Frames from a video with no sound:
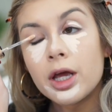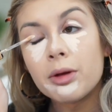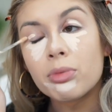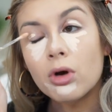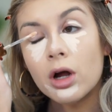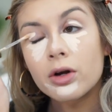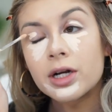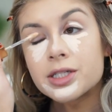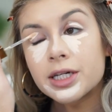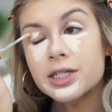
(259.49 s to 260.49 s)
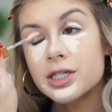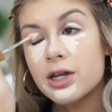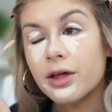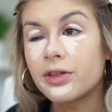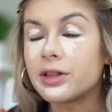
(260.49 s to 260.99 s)
in progress. Like it's
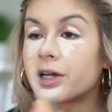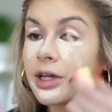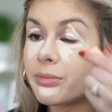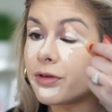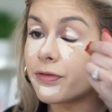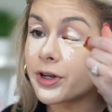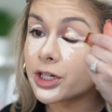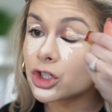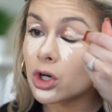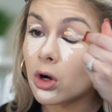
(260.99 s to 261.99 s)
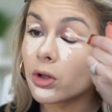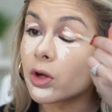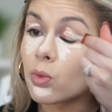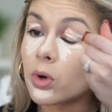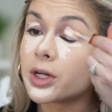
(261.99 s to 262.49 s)
nothing that can be finished all
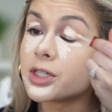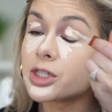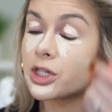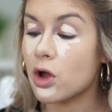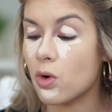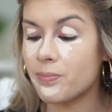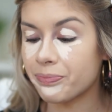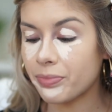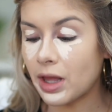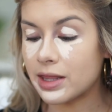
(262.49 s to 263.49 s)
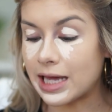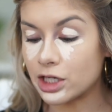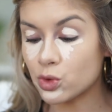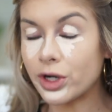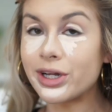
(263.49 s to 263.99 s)
at once. So
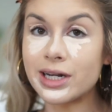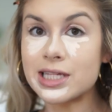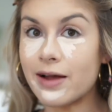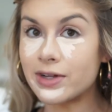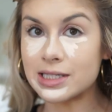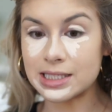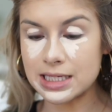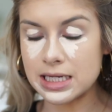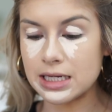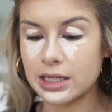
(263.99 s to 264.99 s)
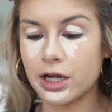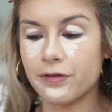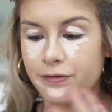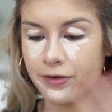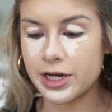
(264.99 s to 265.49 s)
that is why you guys haven't seen like
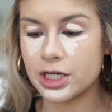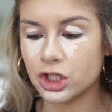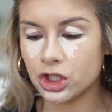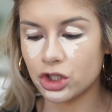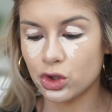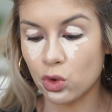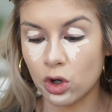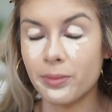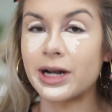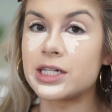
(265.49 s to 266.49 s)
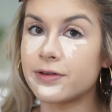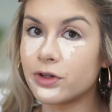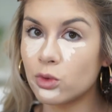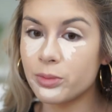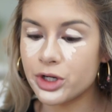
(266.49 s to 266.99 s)
a finished tour, but I
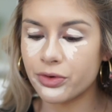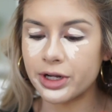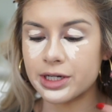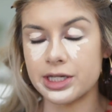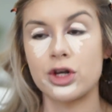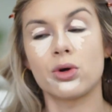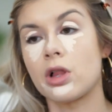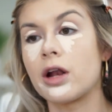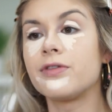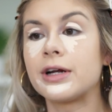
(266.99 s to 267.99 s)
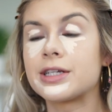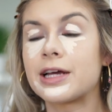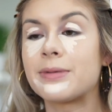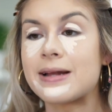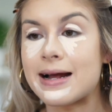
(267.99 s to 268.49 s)
definitely will be doing it because I know a lot of you guys
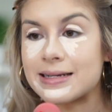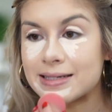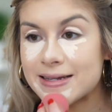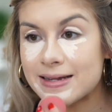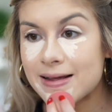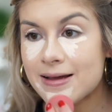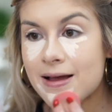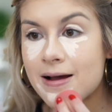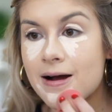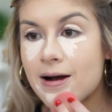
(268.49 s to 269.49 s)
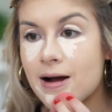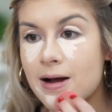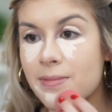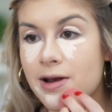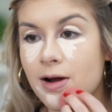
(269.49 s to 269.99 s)
have been asking
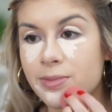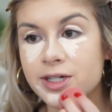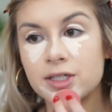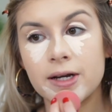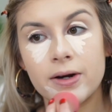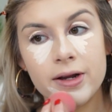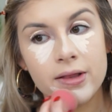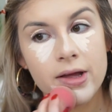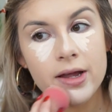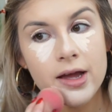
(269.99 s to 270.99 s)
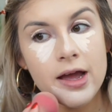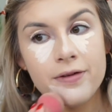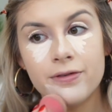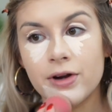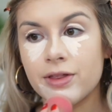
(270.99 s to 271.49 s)
and I'll be sharing like
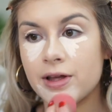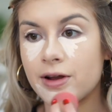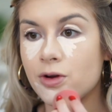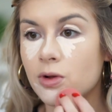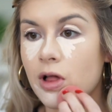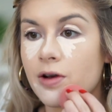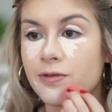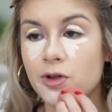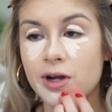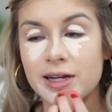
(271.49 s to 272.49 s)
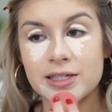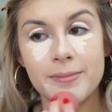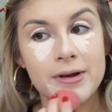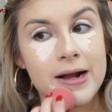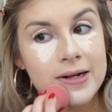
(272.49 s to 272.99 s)
everything. I know a lot of you guys
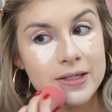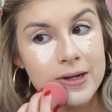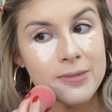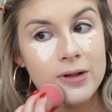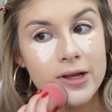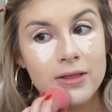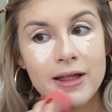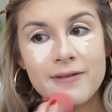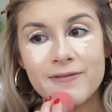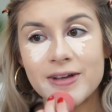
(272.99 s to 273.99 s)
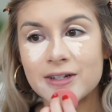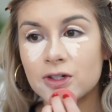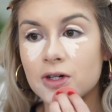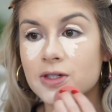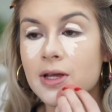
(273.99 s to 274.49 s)
have been asking about like light
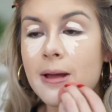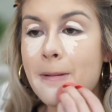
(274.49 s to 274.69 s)
fixtures